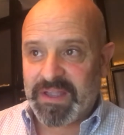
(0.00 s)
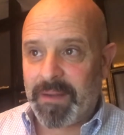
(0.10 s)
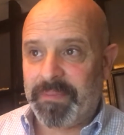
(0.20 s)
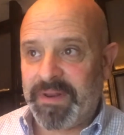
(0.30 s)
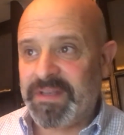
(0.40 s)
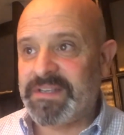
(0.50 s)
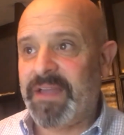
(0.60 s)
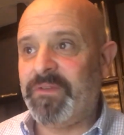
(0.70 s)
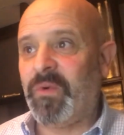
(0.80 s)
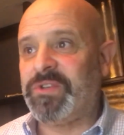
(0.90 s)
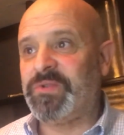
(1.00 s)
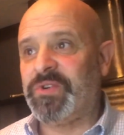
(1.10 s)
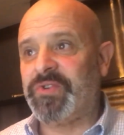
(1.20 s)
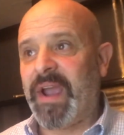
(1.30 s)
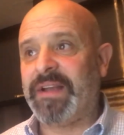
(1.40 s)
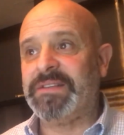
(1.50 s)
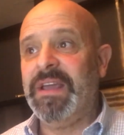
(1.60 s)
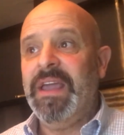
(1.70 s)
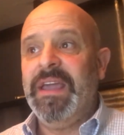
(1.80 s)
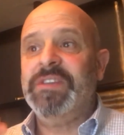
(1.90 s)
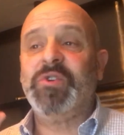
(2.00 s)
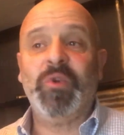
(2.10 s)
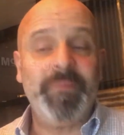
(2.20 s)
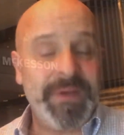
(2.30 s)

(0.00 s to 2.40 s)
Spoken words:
company that David wants to attract is called